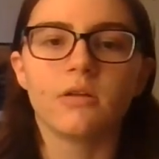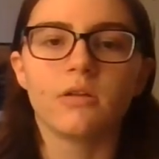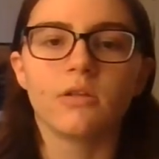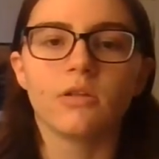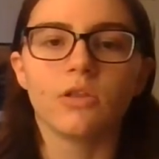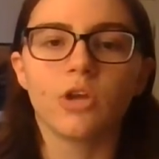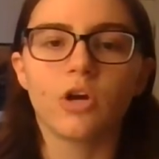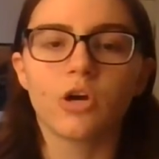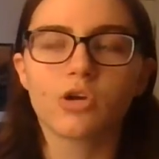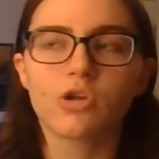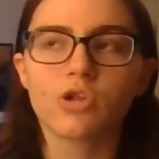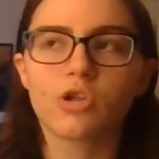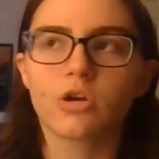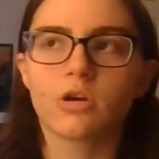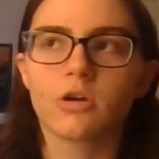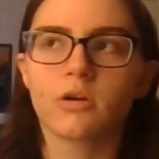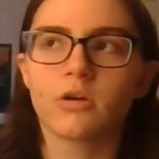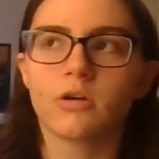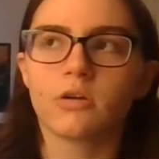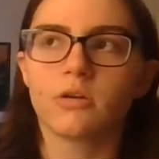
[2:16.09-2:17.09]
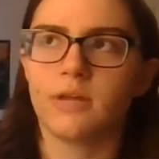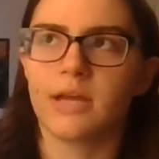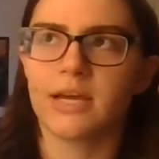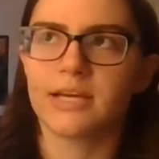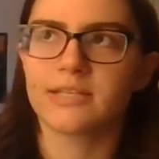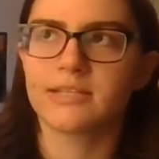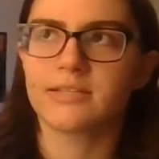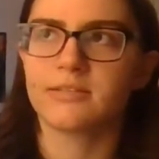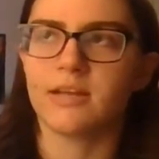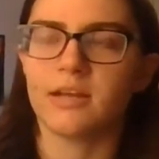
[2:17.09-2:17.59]
larger
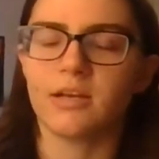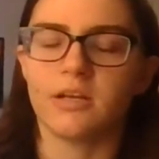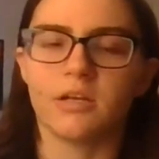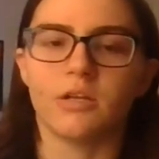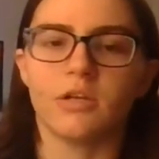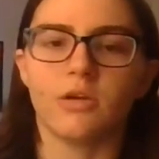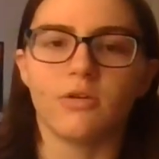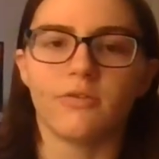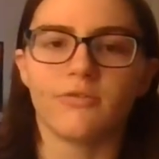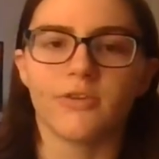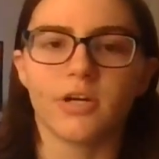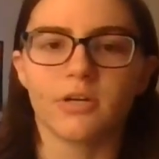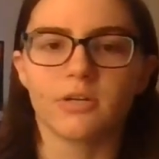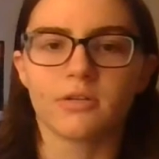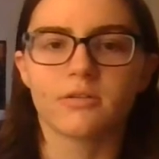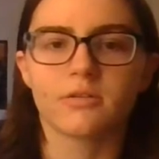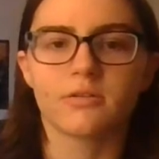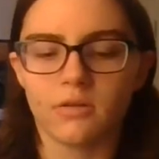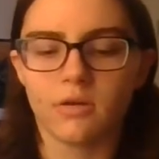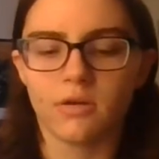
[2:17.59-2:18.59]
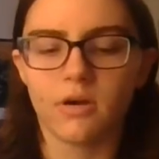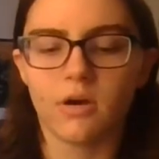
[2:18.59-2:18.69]
extended universe